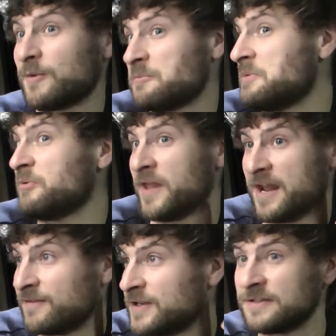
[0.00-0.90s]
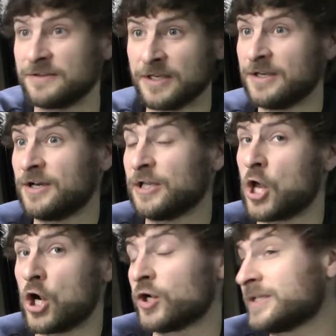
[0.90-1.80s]
I want people that have an, a
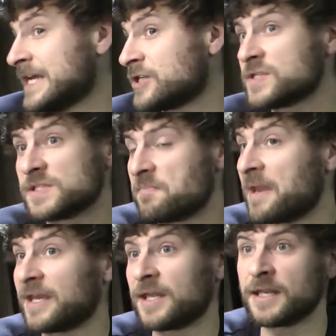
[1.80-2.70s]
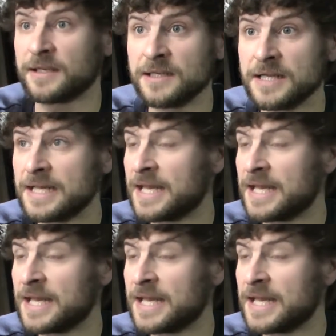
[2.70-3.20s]
longer attention span and